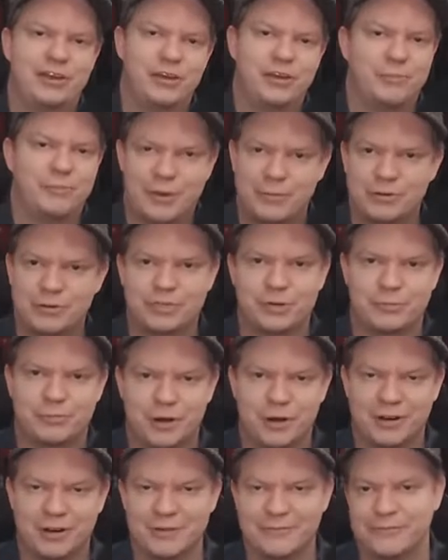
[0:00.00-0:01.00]
new membership
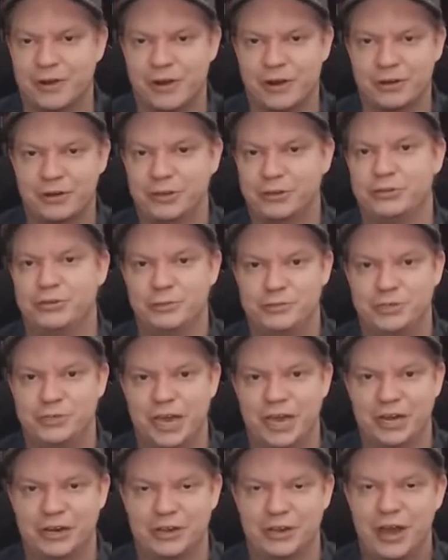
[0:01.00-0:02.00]
program for our YouTube
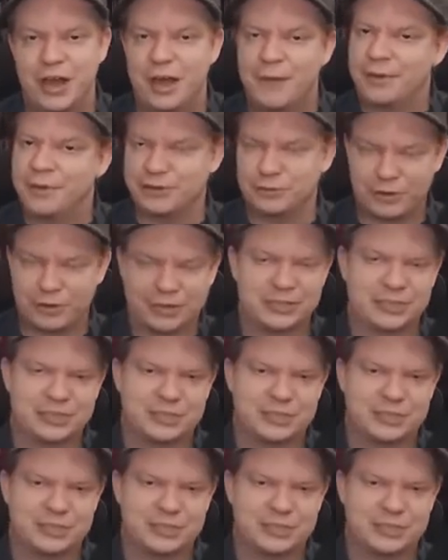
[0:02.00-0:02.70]
channel. By directly